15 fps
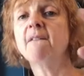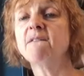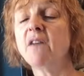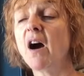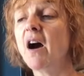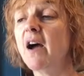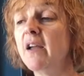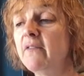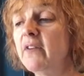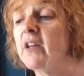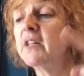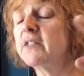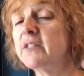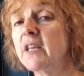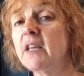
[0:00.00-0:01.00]
5,
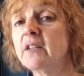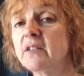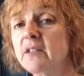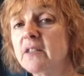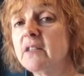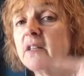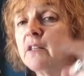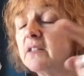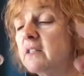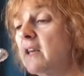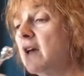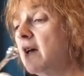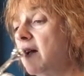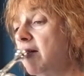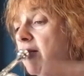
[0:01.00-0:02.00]
6, 7,
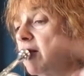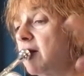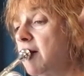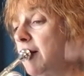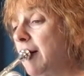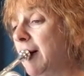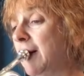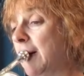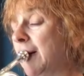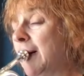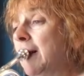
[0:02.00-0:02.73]
8.